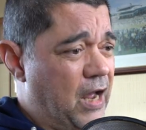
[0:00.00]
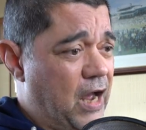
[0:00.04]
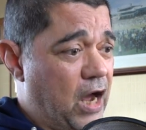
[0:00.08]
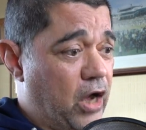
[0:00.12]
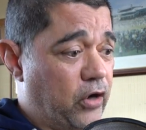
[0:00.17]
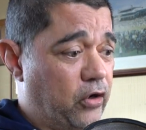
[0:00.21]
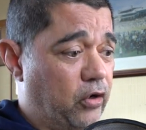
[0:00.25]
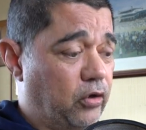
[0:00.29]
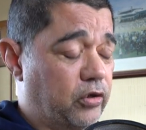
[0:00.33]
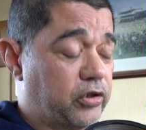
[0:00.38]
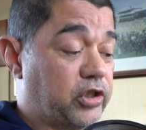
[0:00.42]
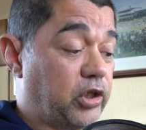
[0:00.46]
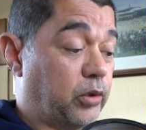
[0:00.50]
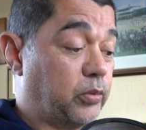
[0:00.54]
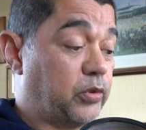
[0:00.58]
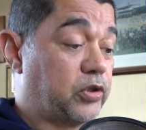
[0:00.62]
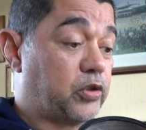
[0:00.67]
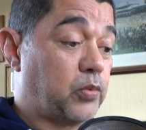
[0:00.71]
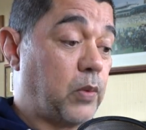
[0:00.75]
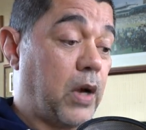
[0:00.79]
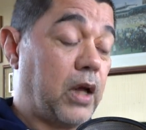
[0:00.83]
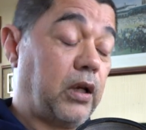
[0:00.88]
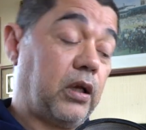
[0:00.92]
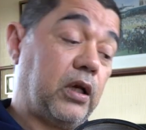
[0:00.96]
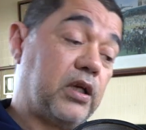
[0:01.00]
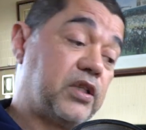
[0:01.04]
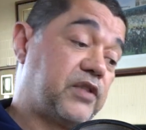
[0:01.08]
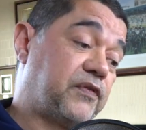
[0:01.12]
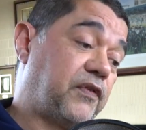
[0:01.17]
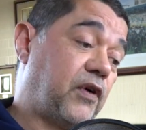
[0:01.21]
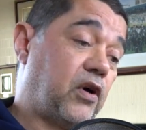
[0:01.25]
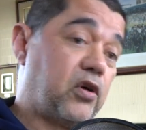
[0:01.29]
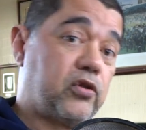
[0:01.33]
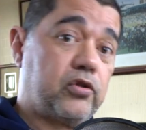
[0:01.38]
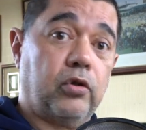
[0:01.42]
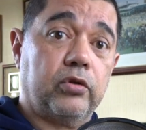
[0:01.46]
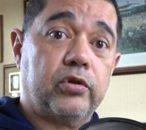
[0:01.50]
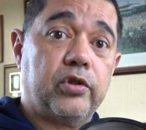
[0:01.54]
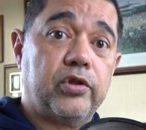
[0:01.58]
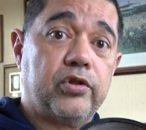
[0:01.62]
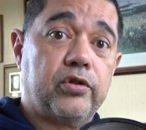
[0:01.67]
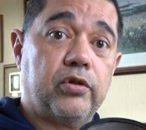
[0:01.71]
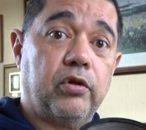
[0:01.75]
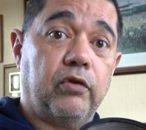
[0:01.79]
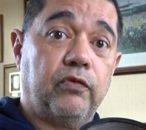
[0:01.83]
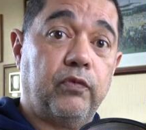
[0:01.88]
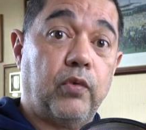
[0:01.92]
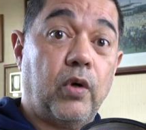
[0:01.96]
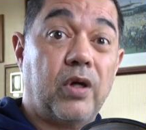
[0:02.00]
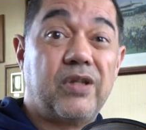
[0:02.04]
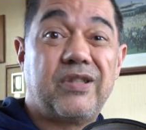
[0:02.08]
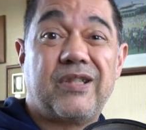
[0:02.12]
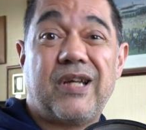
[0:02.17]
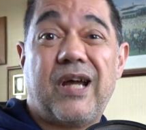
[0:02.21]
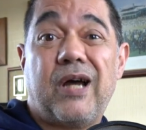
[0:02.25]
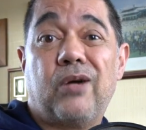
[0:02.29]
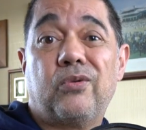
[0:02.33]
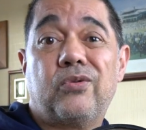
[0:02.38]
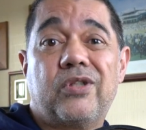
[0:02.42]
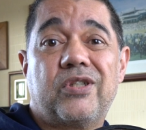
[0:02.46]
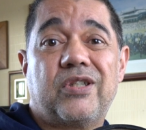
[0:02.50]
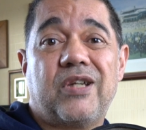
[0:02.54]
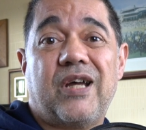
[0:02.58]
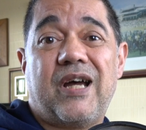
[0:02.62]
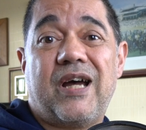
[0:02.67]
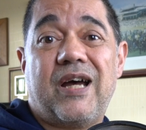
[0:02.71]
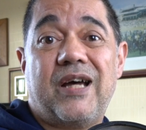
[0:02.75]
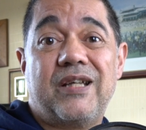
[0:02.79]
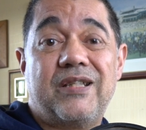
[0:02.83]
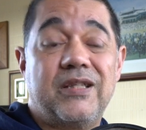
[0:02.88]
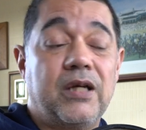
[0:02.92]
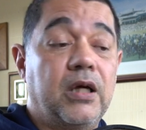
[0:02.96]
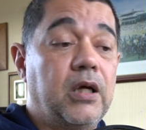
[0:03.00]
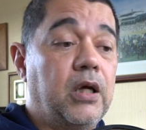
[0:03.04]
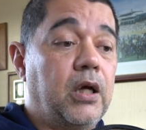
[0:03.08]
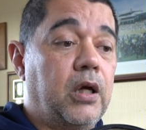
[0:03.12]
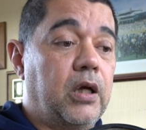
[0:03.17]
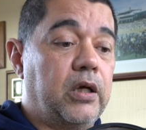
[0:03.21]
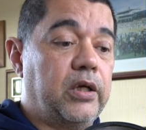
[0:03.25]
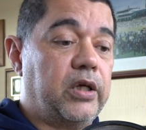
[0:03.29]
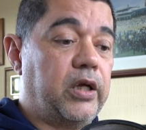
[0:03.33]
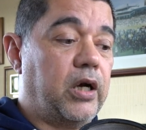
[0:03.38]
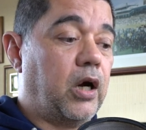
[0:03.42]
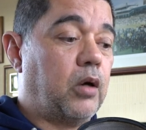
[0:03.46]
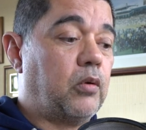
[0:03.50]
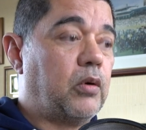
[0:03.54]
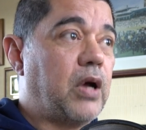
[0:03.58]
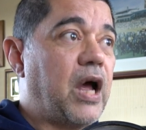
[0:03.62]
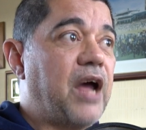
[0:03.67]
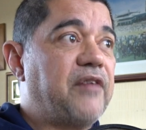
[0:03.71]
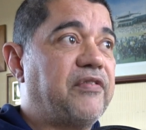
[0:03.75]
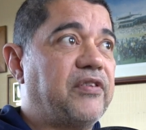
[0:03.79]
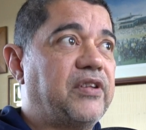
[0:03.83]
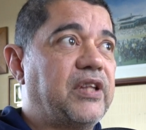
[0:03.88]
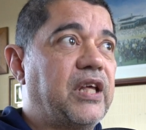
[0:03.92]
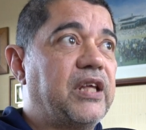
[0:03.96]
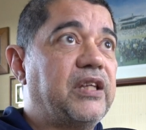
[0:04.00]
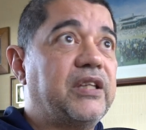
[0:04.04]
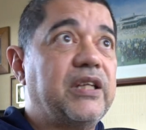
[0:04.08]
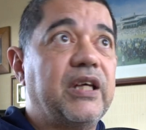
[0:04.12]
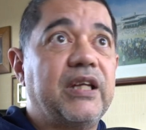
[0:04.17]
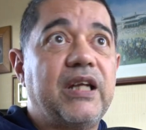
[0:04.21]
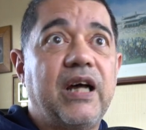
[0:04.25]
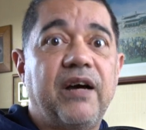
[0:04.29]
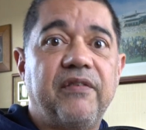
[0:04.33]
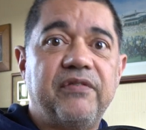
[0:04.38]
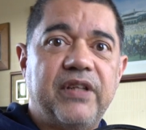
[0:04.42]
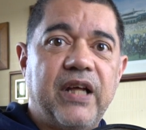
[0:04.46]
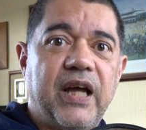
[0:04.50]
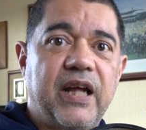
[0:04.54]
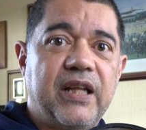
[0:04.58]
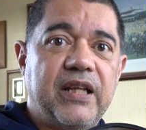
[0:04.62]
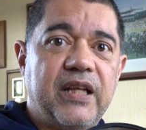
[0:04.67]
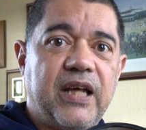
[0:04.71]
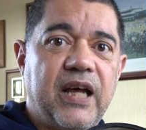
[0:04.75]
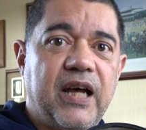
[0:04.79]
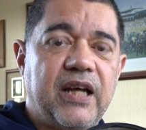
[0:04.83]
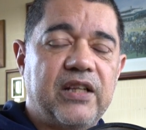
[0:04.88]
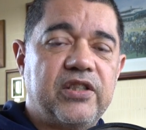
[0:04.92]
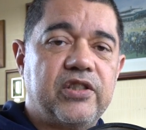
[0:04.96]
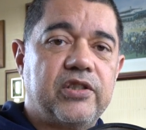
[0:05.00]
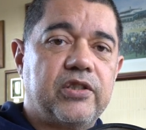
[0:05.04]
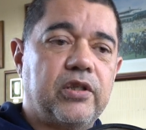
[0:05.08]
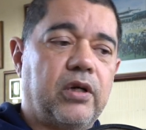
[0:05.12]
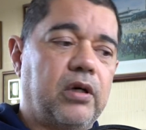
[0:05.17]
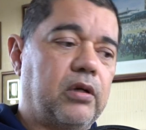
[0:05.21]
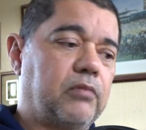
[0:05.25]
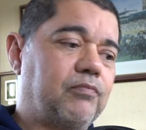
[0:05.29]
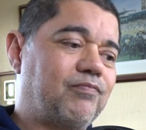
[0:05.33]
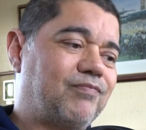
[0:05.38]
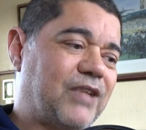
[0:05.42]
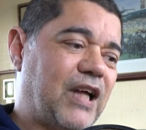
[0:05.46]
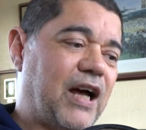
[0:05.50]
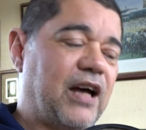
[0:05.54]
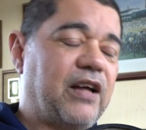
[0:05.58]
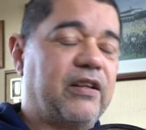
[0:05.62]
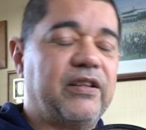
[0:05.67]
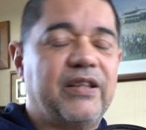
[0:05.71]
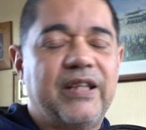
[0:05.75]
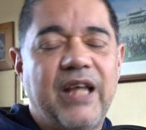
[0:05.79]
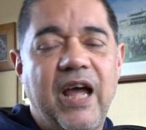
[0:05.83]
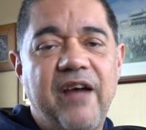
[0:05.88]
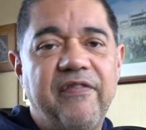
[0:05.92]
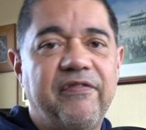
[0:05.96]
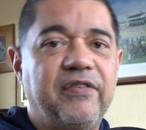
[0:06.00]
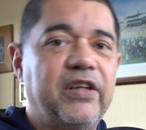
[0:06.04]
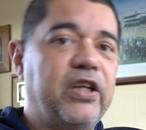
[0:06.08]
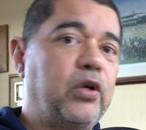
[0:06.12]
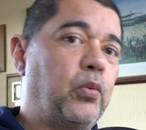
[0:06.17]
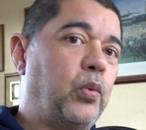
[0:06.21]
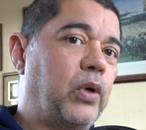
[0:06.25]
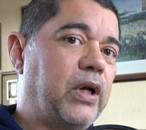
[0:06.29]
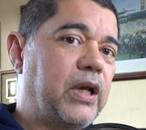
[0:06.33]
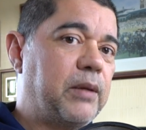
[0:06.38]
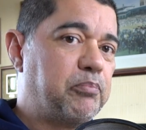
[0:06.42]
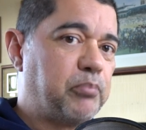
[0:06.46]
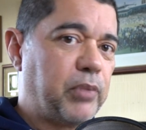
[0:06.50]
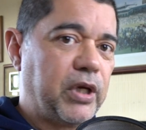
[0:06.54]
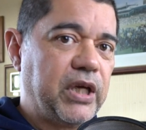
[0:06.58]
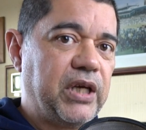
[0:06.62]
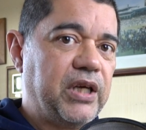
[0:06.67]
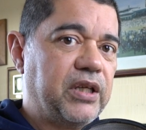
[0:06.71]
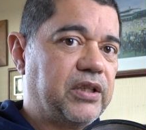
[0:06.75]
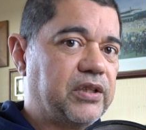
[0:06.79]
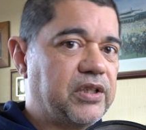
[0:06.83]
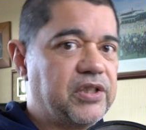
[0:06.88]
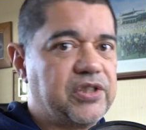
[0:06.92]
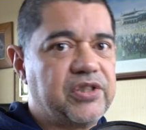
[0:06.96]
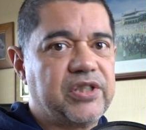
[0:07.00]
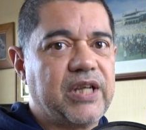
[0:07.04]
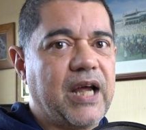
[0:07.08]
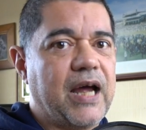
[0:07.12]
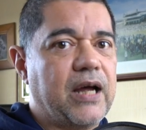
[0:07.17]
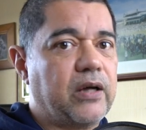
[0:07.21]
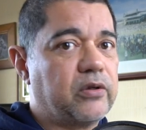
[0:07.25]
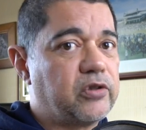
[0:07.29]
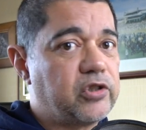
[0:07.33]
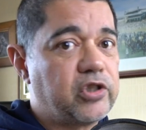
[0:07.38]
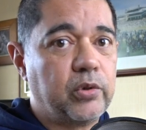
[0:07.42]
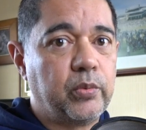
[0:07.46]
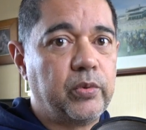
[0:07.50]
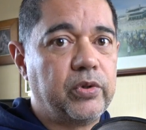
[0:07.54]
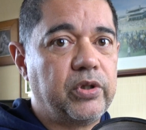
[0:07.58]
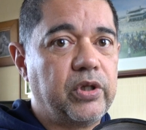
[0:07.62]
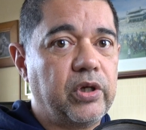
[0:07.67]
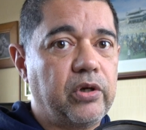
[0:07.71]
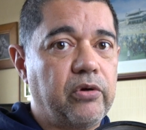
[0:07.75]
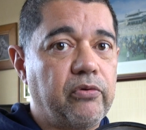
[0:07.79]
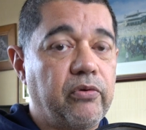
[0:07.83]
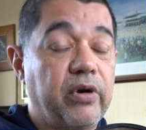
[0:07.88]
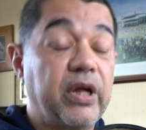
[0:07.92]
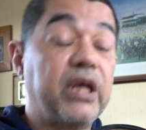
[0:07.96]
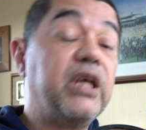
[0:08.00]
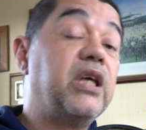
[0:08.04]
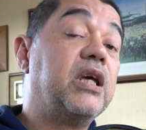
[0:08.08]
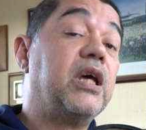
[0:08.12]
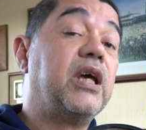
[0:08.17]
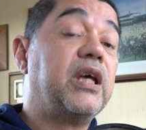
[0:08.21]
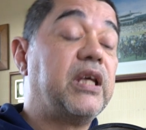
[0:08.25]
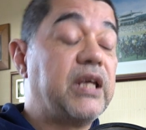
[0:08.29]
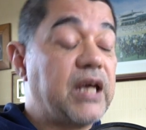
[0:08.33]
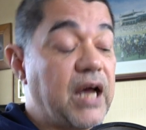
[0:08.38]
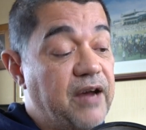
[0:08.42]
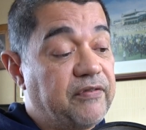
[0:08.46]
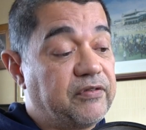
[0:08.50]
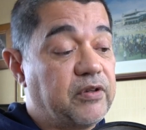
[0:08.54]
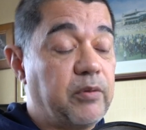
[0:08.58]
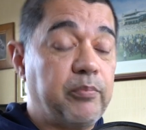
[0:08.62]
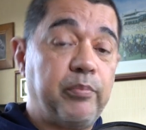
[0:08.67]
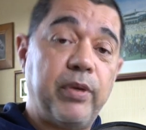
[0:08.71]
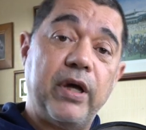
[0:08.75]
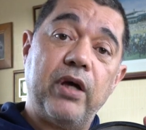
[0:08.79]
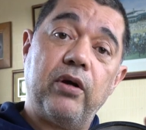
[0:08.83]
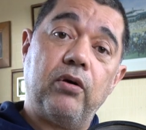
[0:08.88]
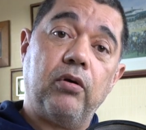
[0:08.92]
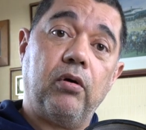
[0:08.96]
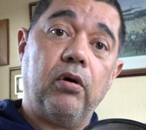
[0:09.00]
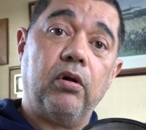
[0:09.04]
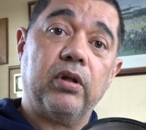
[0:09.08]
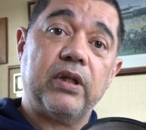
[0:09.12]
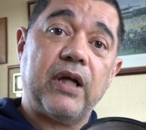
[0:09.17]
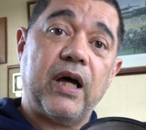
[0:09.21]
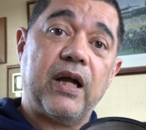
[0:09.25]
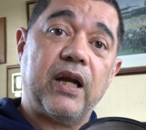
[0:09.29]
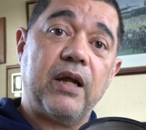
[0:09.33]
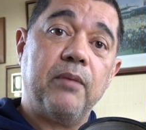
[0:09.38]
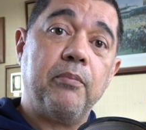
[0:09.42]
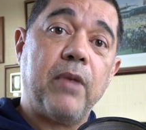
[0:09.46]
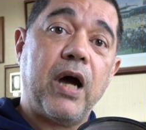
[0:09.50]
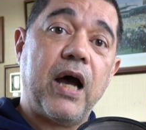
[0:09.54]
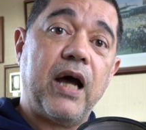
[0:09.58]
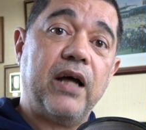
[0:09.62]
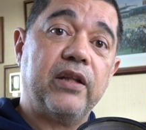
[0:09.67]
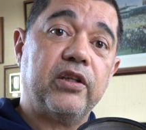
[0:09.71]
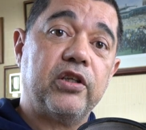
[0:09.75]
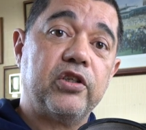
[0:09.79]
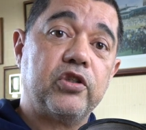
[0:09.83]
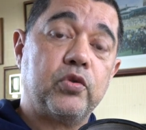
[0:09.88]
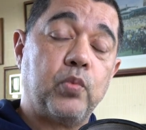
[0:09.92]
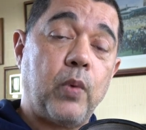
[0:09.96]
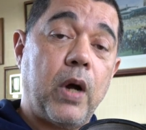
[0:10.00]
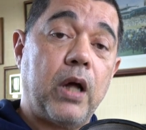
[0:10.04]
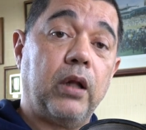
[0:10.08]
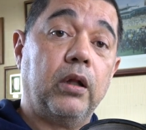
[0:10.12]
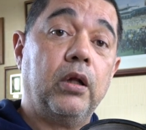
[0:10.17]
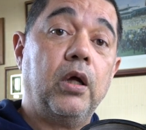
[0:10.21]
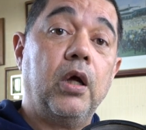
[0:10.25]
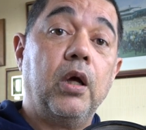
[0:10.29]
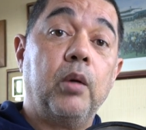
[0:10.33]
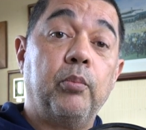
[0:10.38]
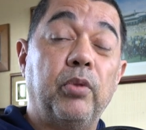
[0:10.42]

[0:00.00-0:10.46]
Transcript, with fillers: And also as well, as far as all the stuff was outside, you know, everything did have dead cats on. That definitely will impede the sound to a degree. You have to bear all that in mind as well.